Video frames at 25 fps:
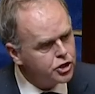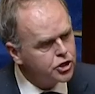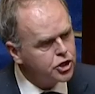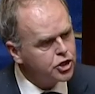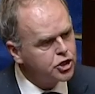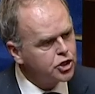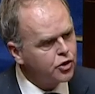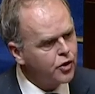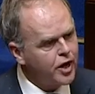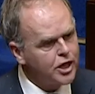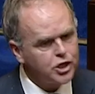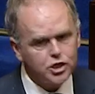
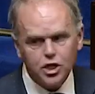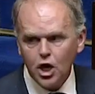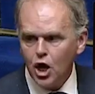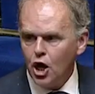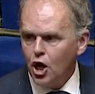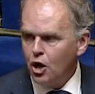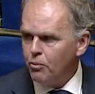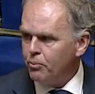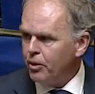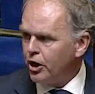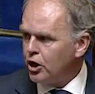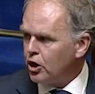disgrace
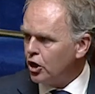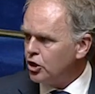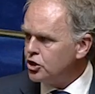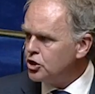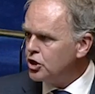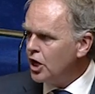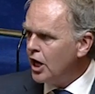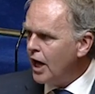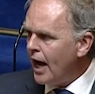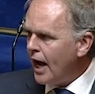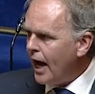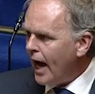because
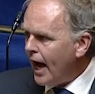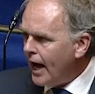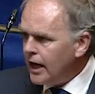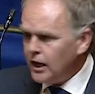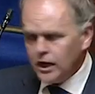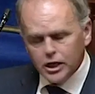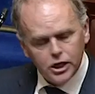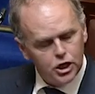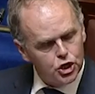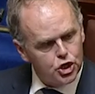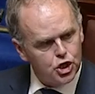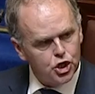I
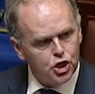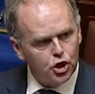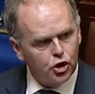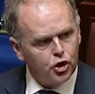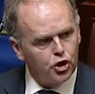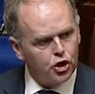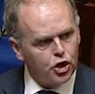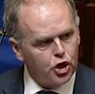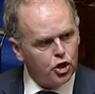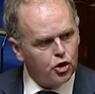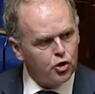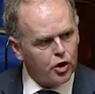can assure
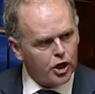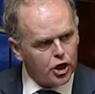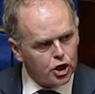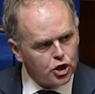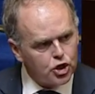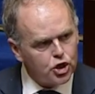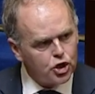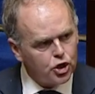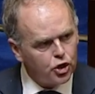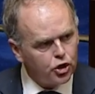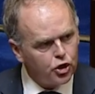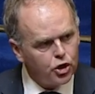you, and I'm
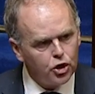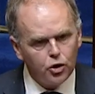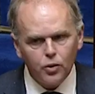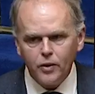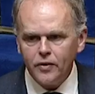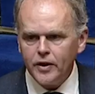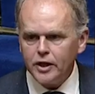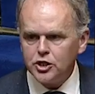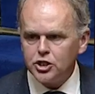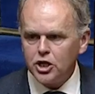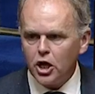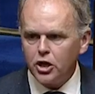sure you in
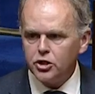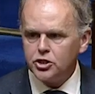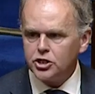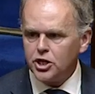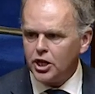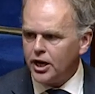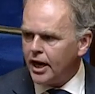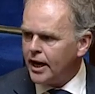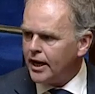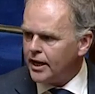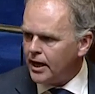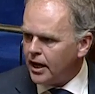this house
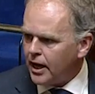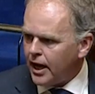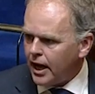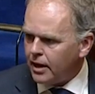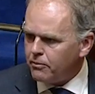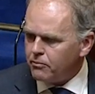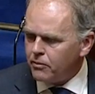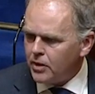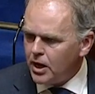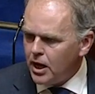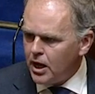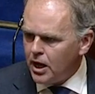today,
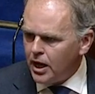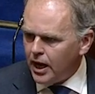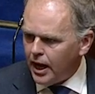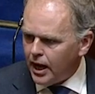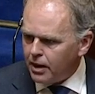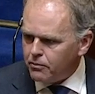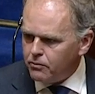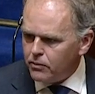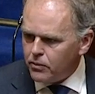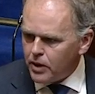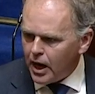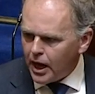and
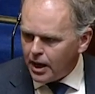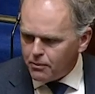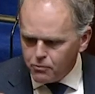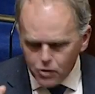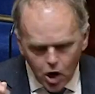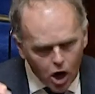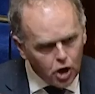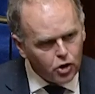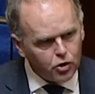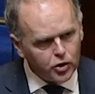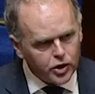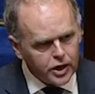I'm
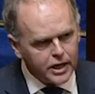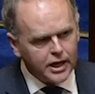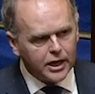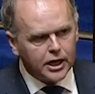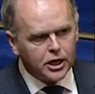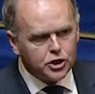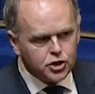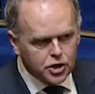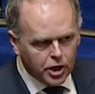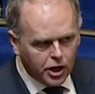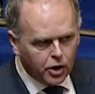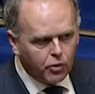not going to get
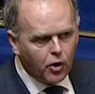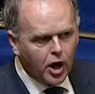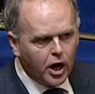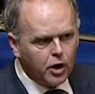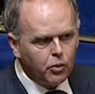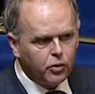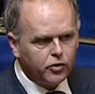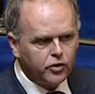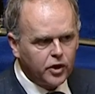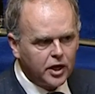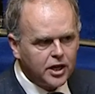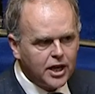into a row
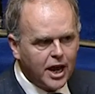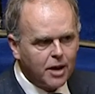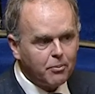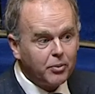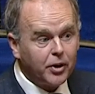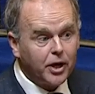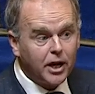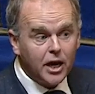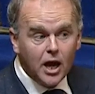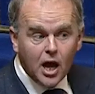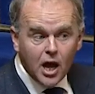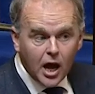with you,
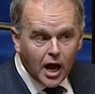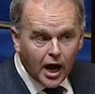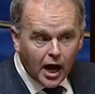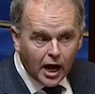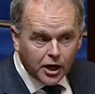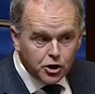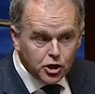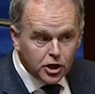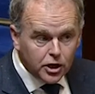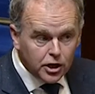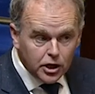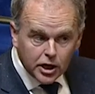Deputy,
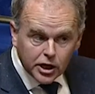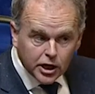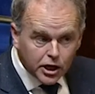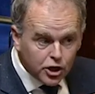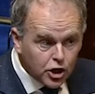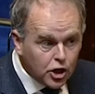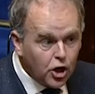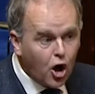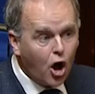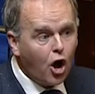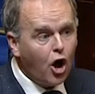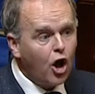and you can
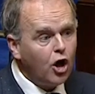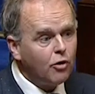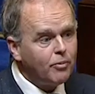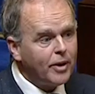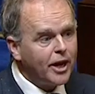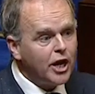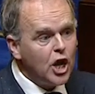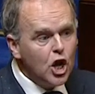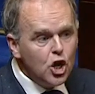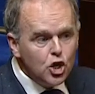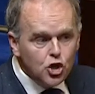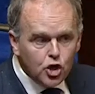call me.
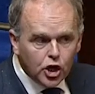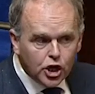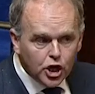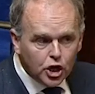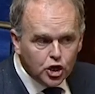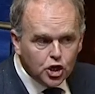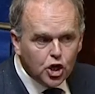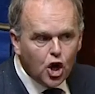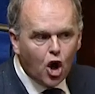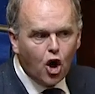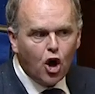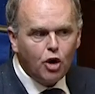You can
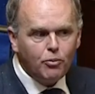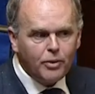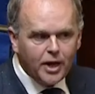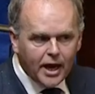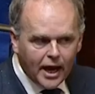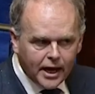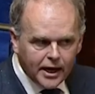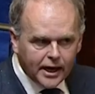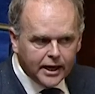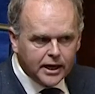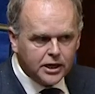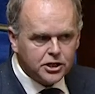call me
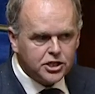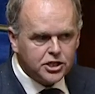and I can